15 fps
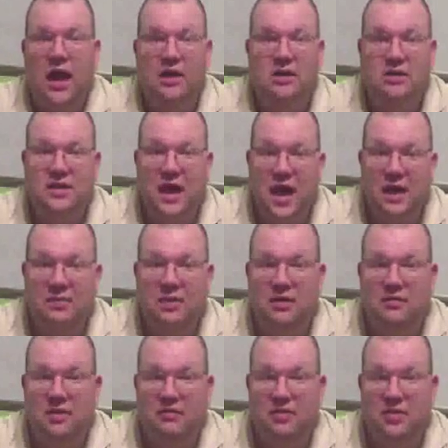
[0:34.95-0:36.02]
And the
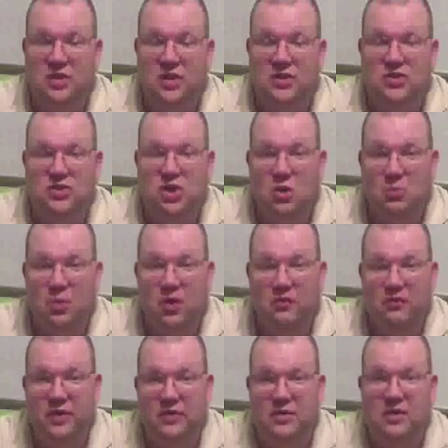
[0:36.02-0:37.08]
timing of everything is so
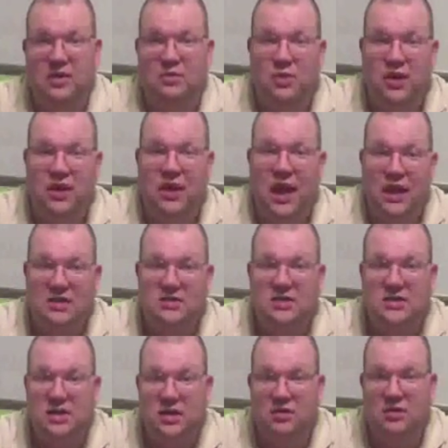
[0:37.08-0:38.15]
perfect that we can
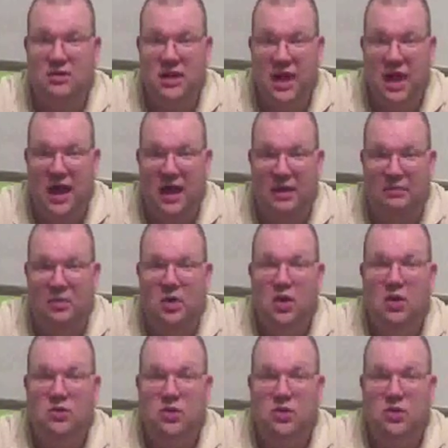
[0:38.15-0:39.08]
actually tell the time